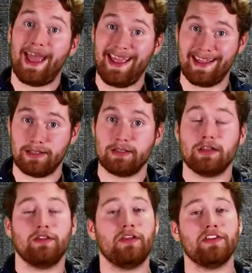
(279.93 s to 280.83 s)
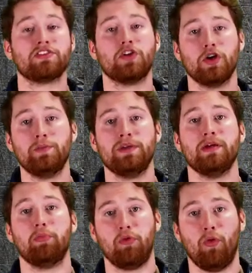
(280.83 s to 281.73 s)
and that this could
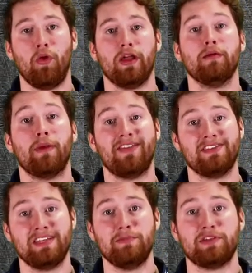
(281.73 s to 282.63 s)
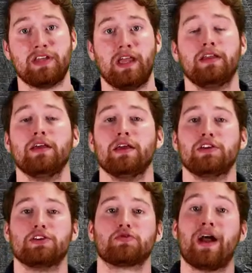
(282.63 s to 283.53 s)
be a ploy by the deep state
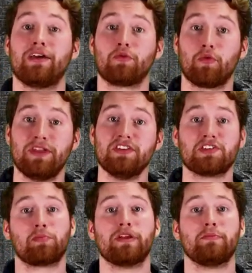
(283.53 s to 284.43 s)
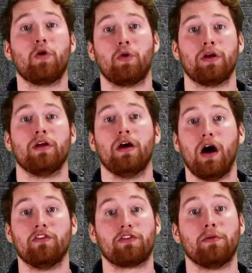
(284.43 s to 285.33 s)
to try and rid the Supreme Court
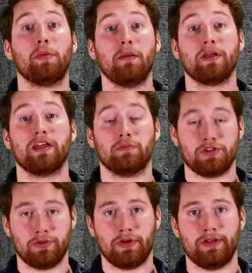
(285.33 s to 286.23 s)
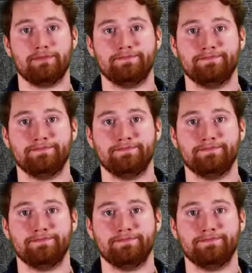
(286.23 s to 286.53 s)
of a Republican majority.